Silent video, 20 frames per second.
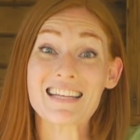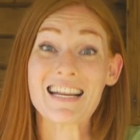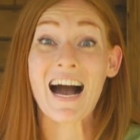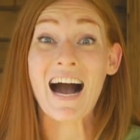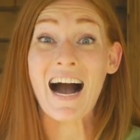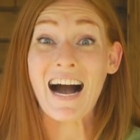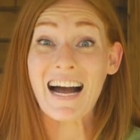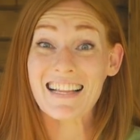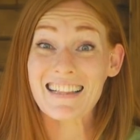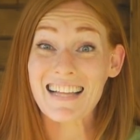and
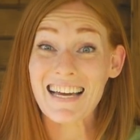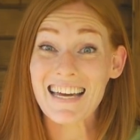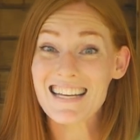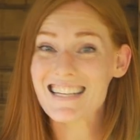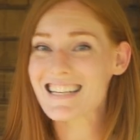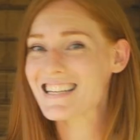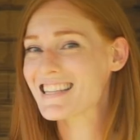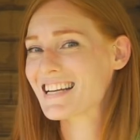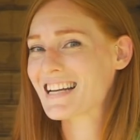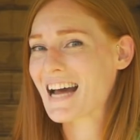
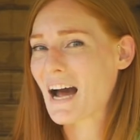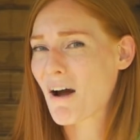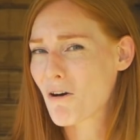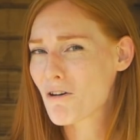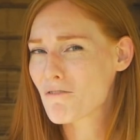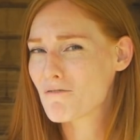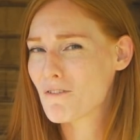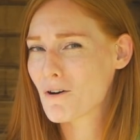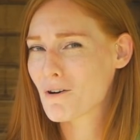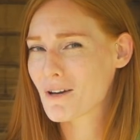highlight that
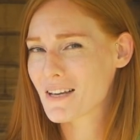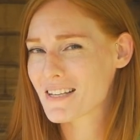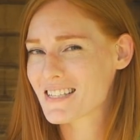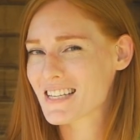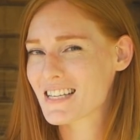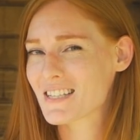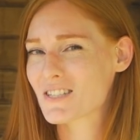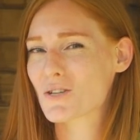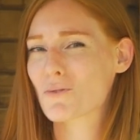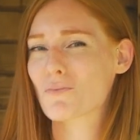our focus
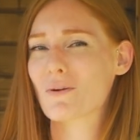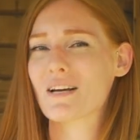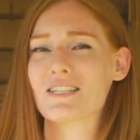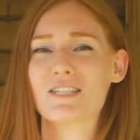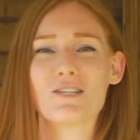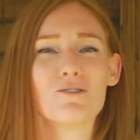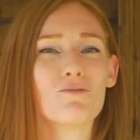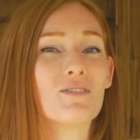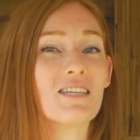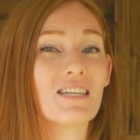is to
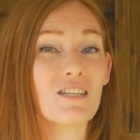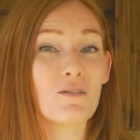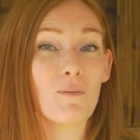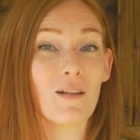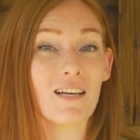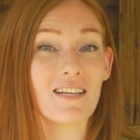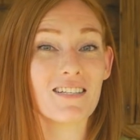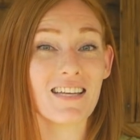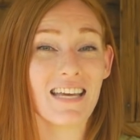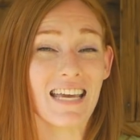rescue
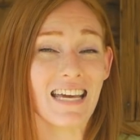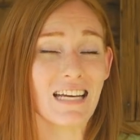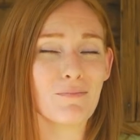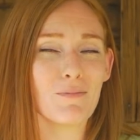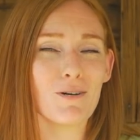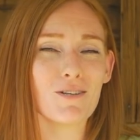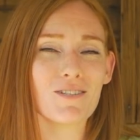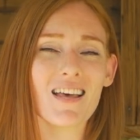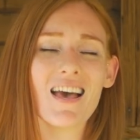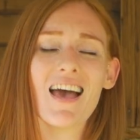displaced
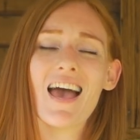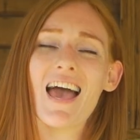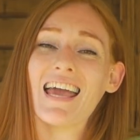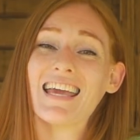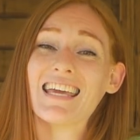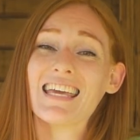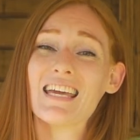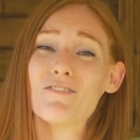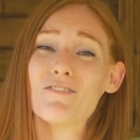animals and